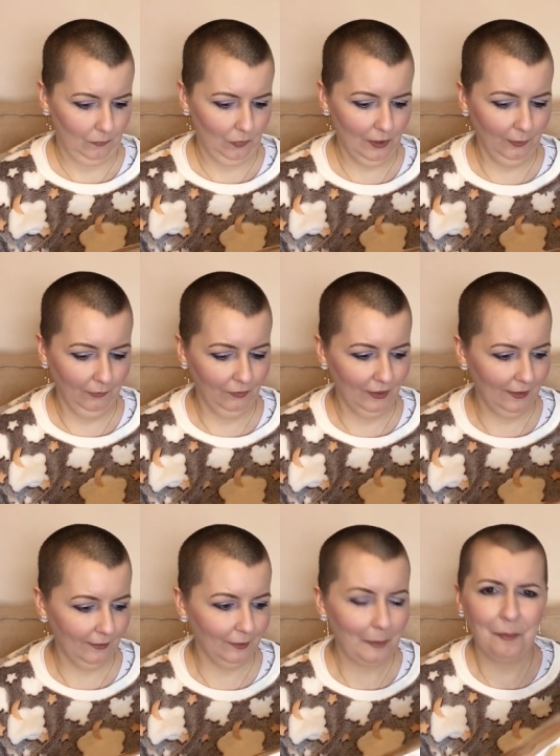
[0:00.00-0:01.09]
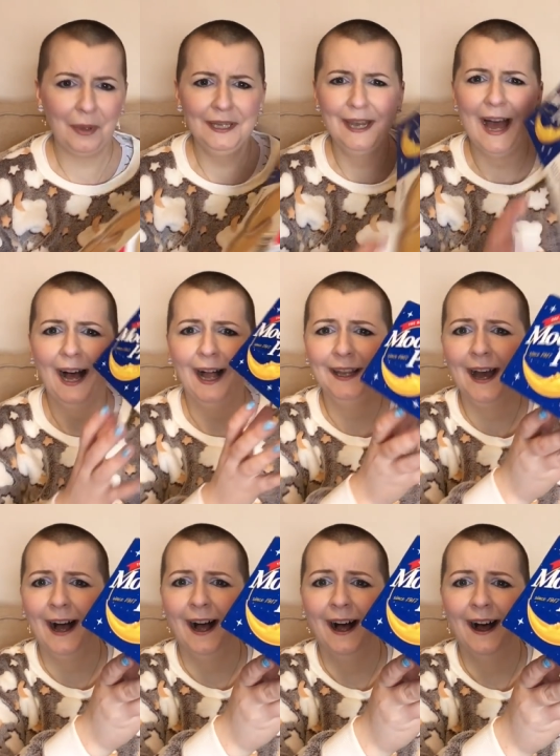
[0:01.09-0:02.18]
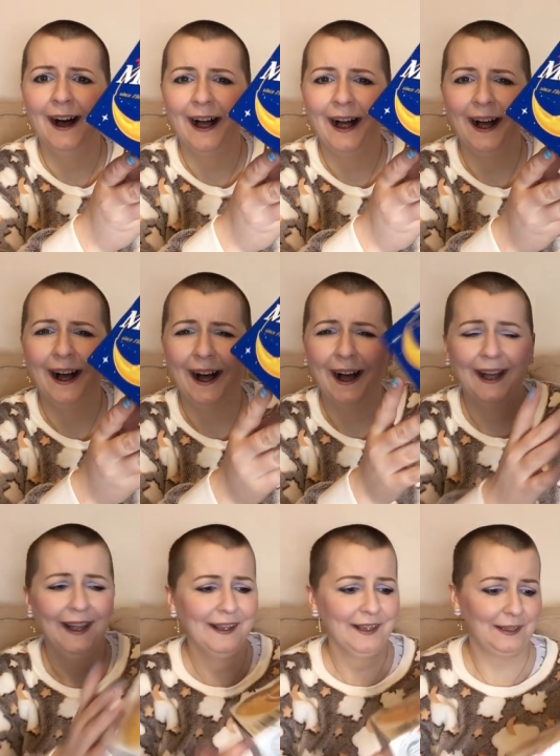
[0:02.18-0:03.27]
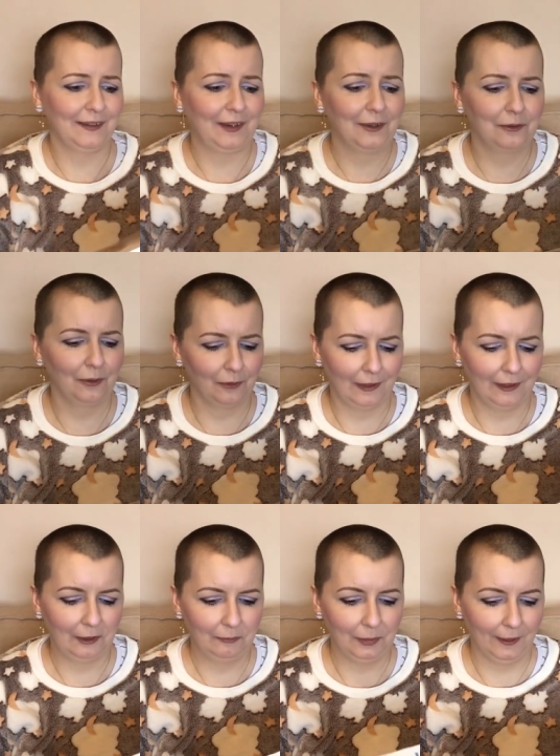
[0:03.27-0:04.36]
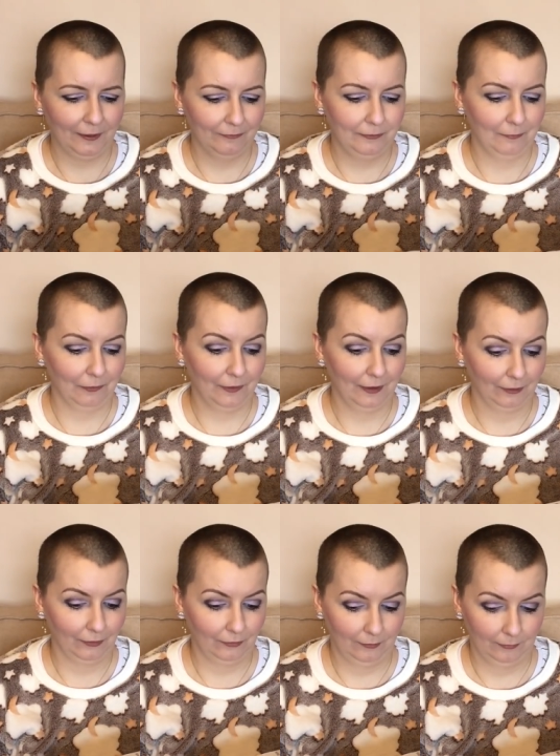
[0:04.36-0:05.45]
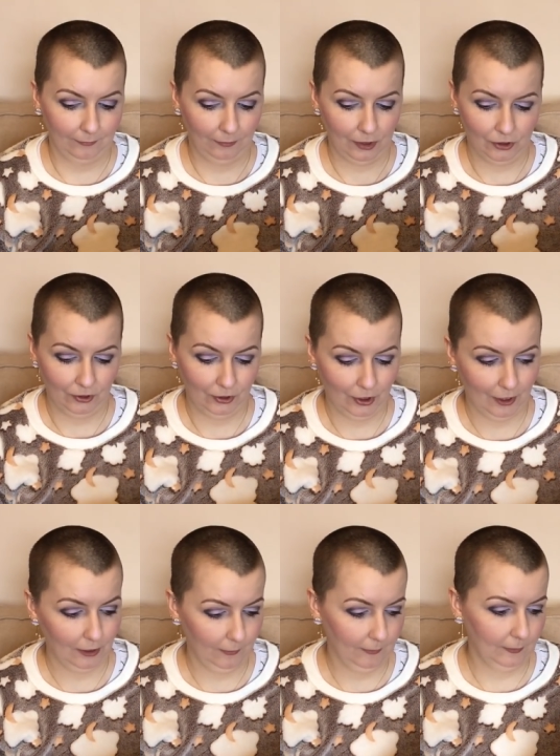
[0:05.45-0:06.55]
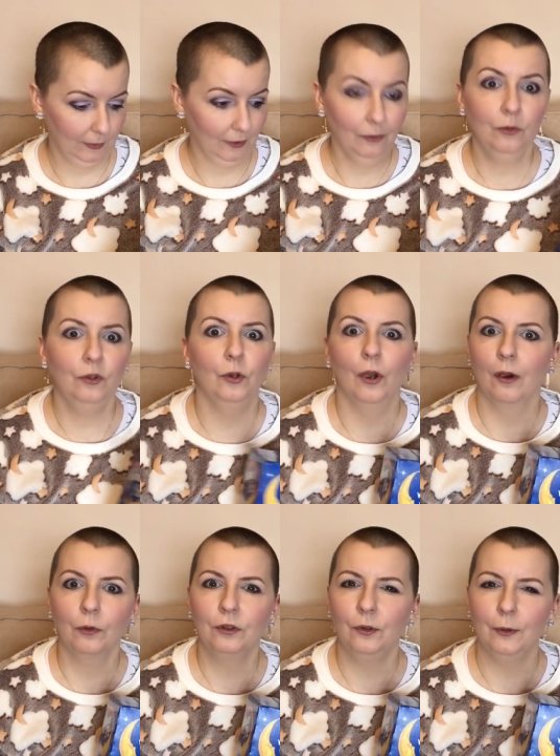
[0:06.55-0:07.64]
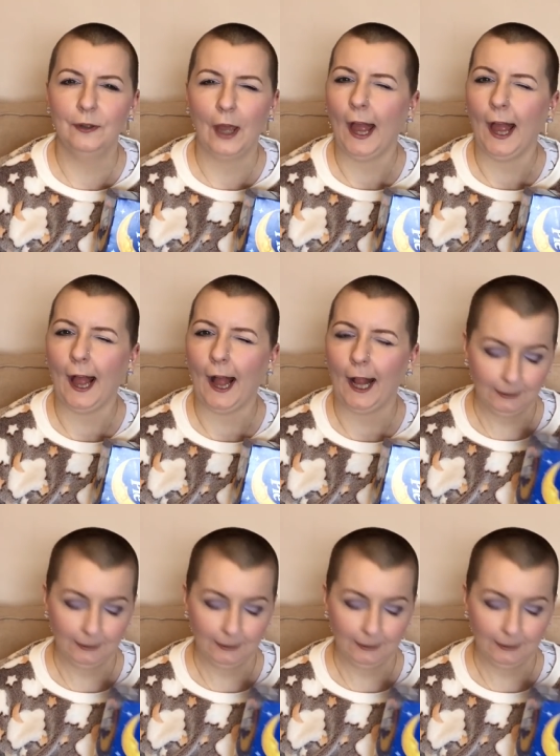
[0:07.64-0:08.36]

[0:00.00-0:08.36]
Look at the size of the banana! Yes, I told her I love banana flavoured things. Because, you know, you are what you eat. Ha.